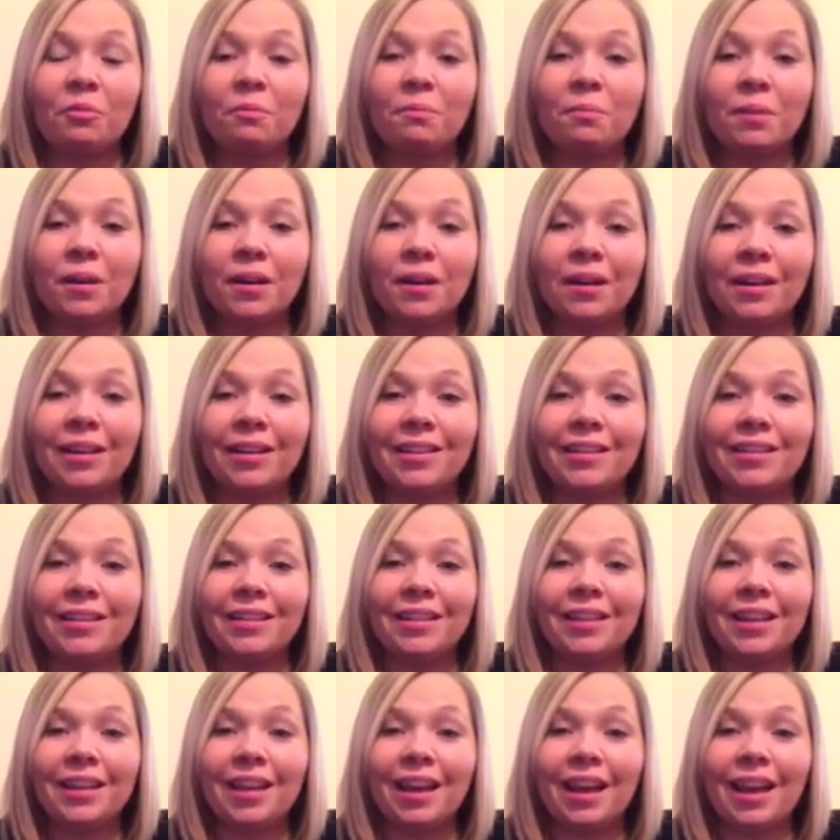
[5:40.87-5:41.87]
but
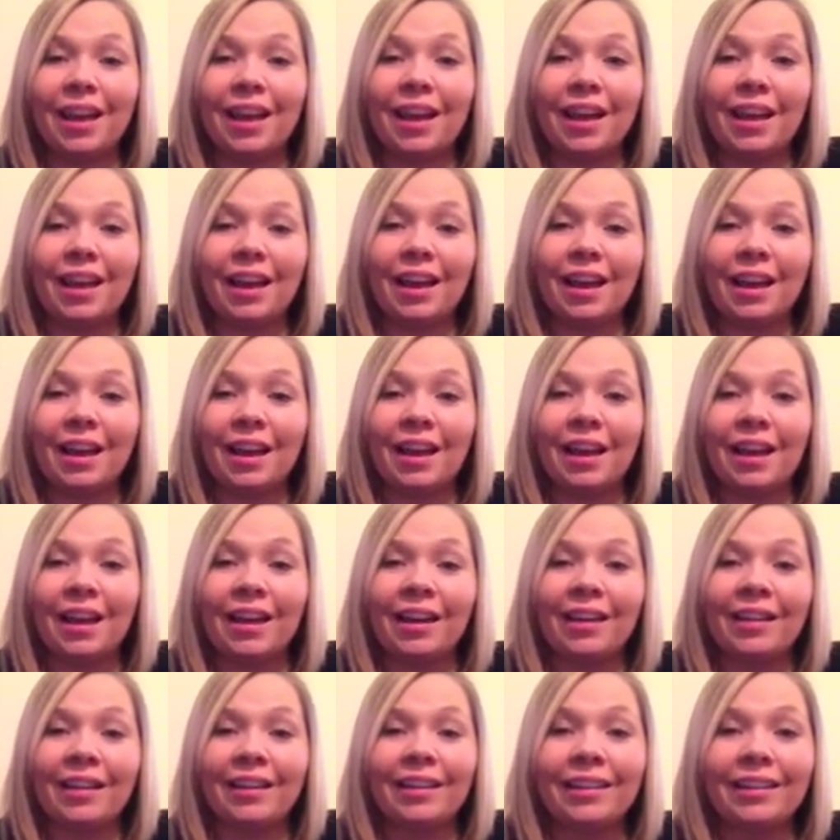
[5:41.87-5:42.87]

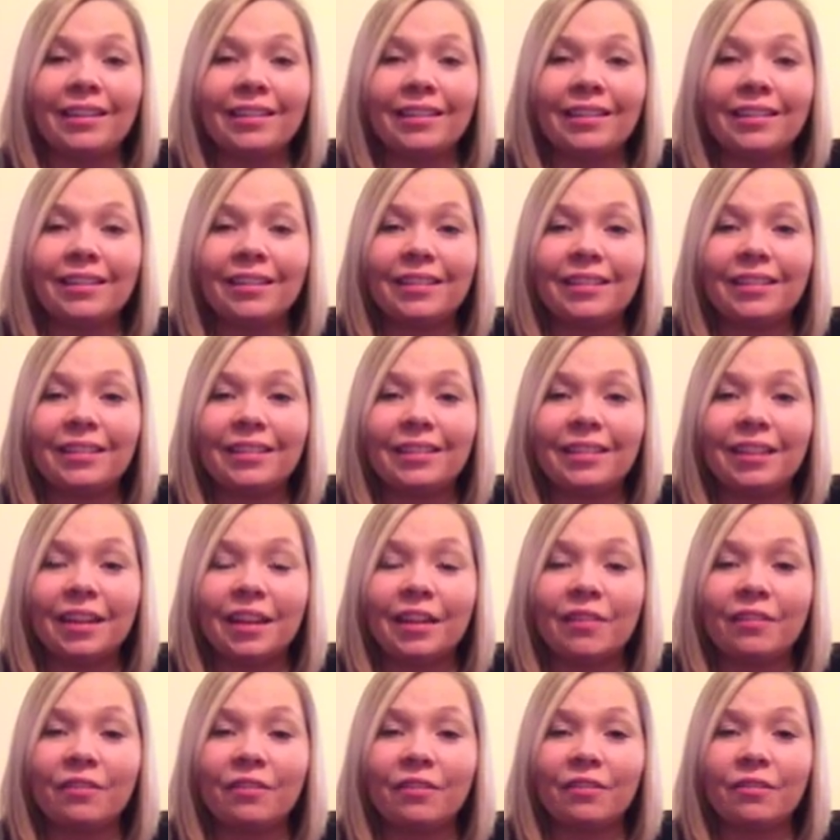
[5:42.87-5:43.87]
I
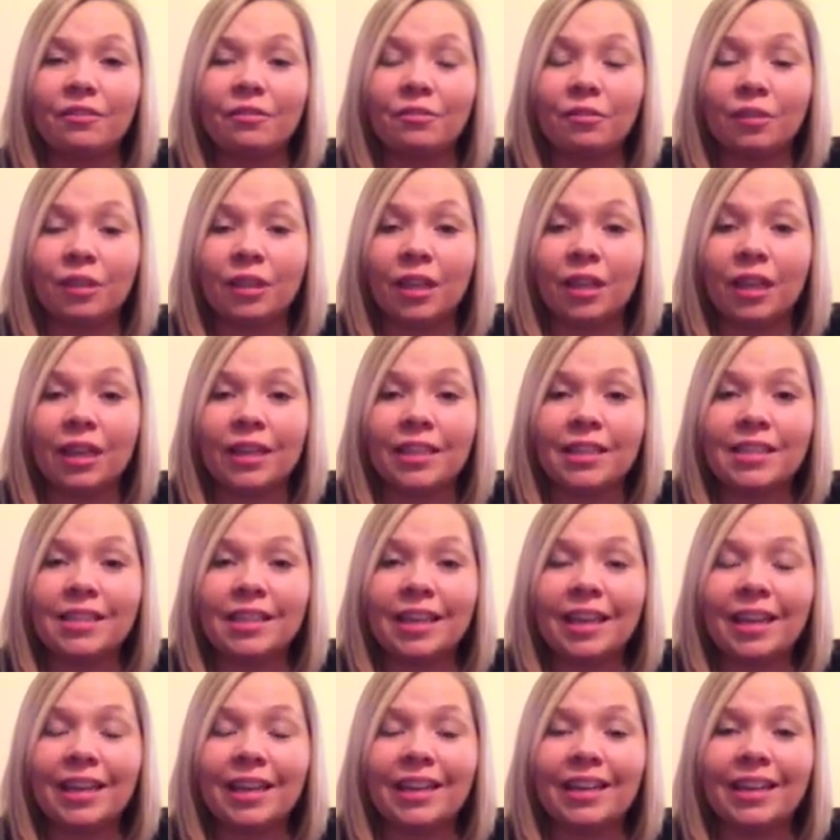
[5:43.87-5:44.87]
have realized
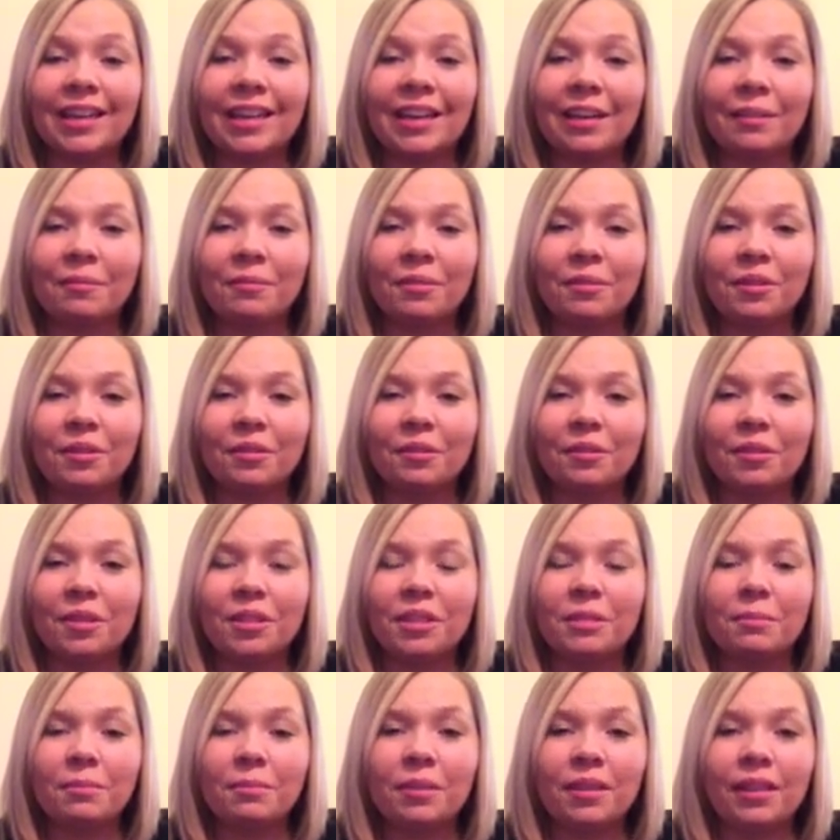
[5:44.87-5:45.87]
that, and I'm going
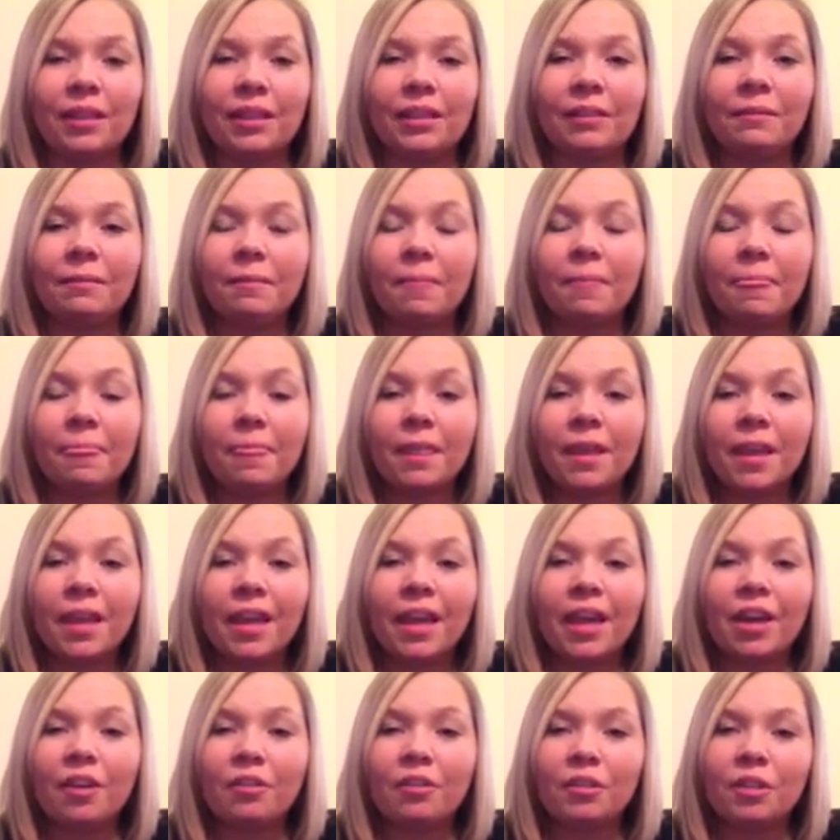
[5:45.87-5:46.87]
to be
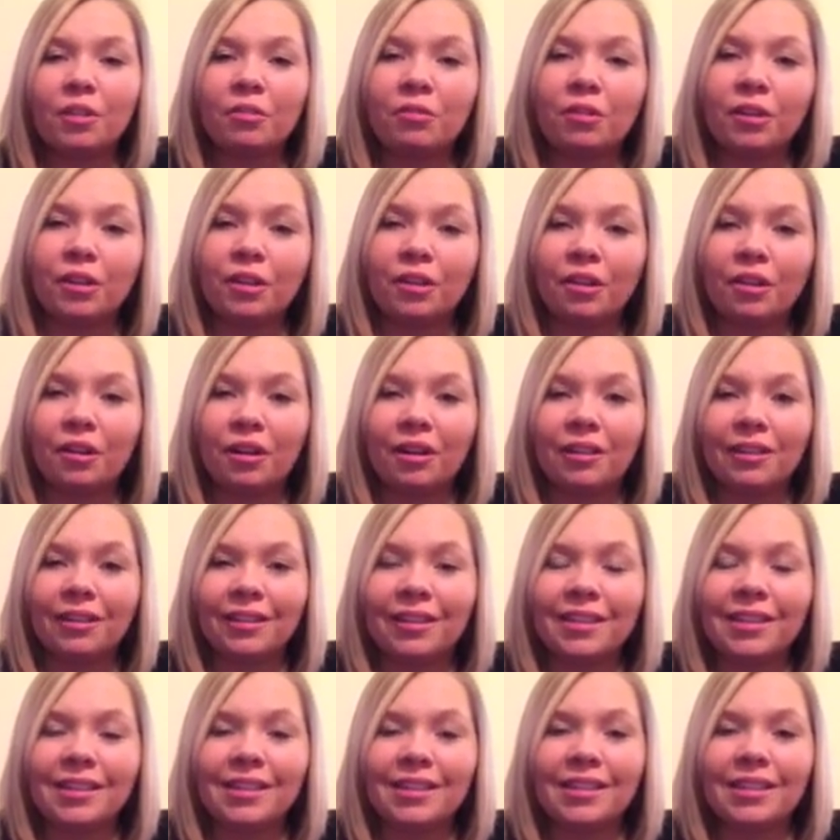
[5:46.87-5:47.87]
healthy
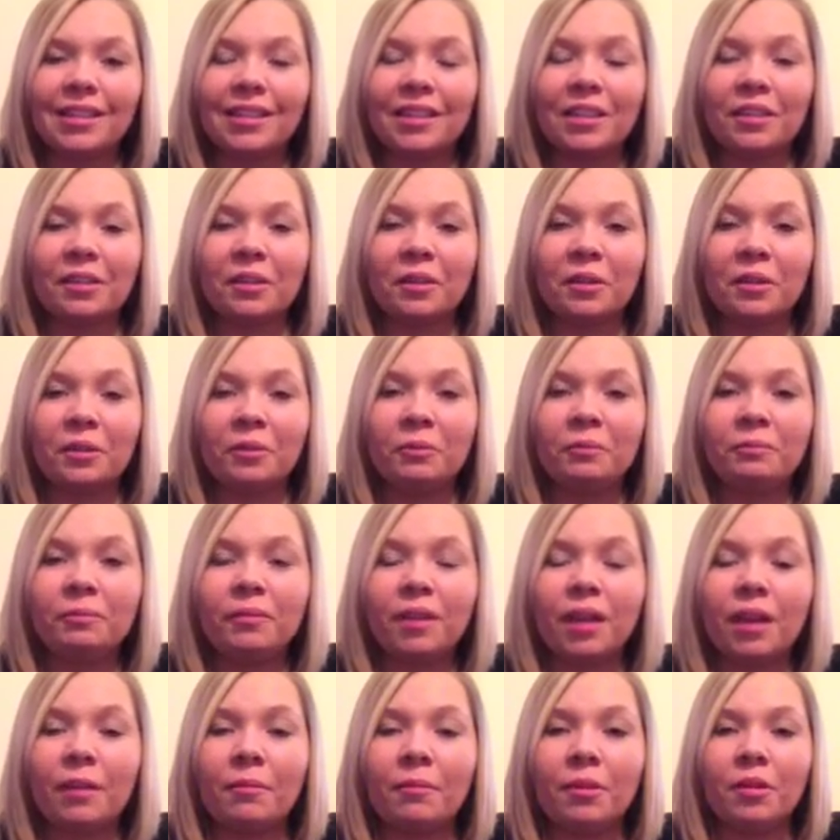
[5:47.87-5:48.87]
regardless.
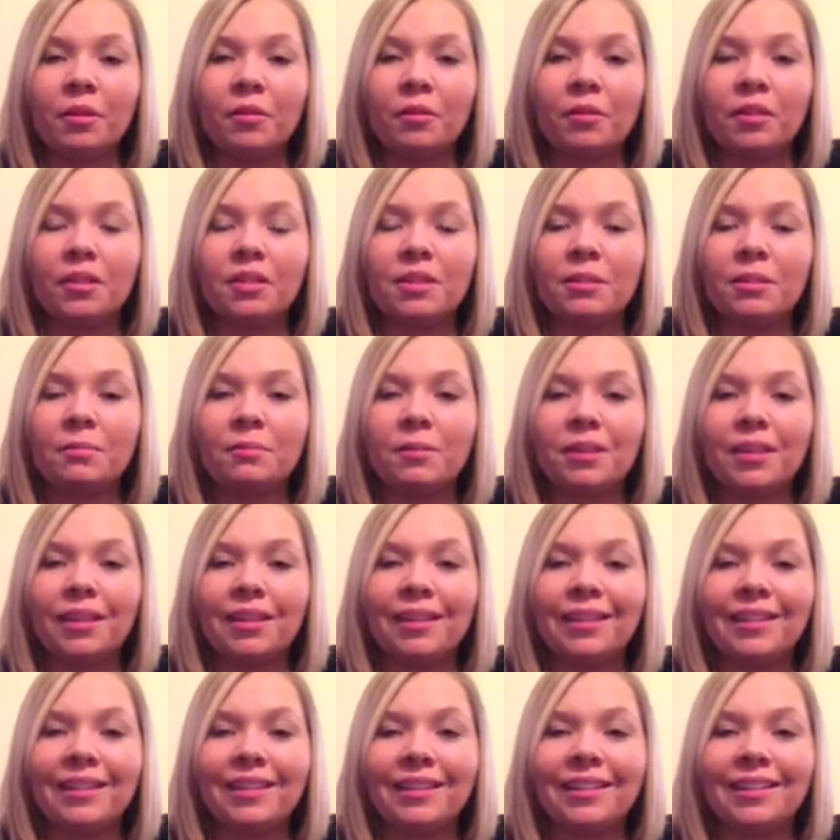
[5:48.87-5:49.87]
I'm going to
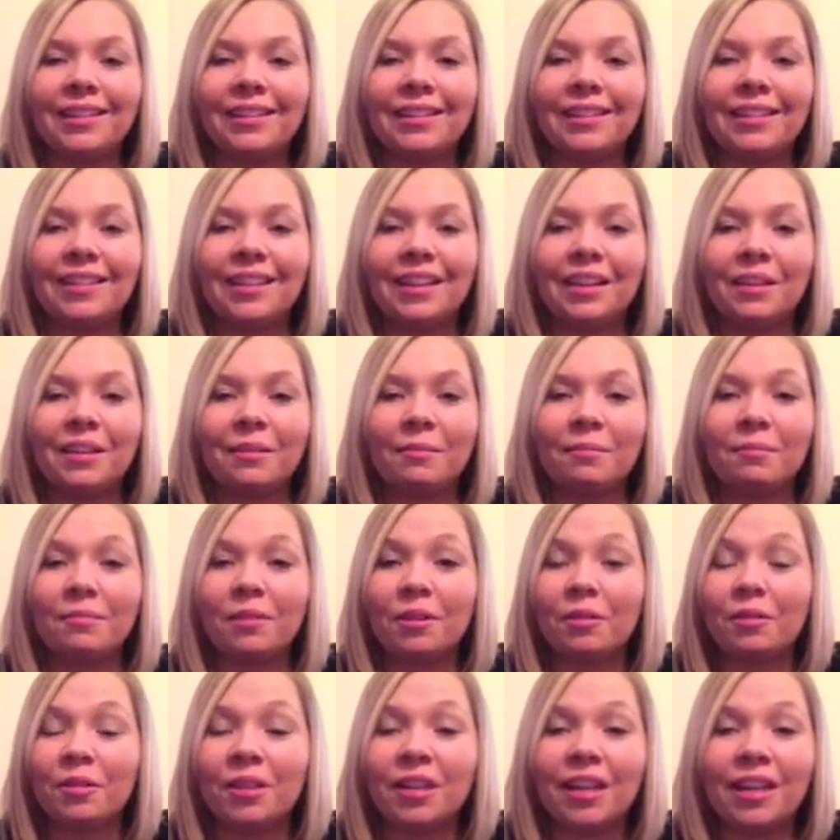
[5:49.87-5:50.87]
be
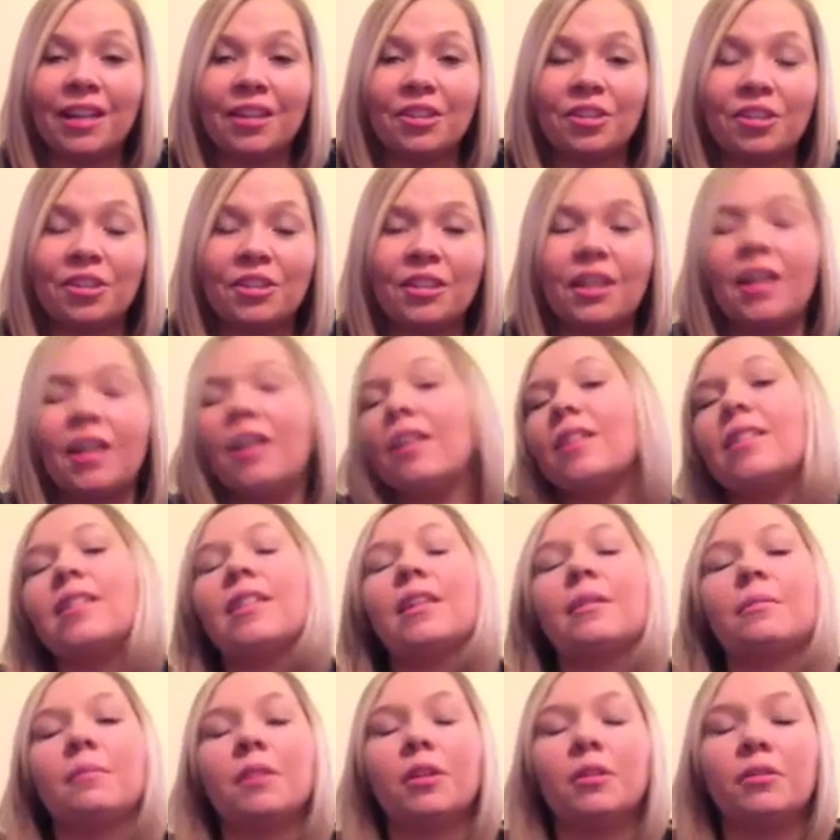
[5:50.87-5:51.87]
going to exercise, and
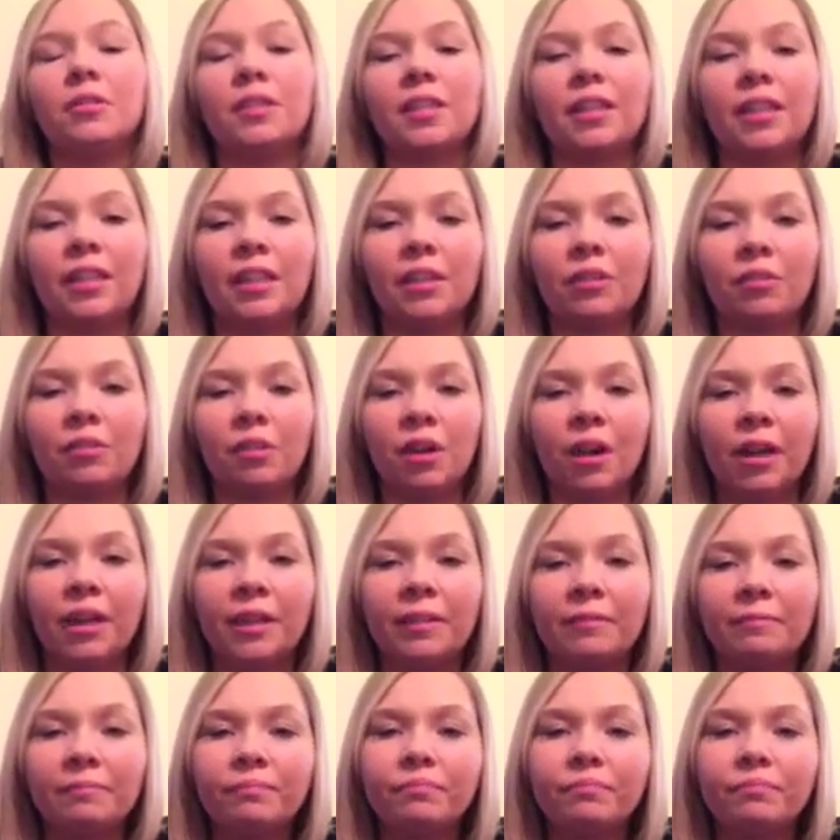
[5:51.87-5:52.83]
I'm going to eat right,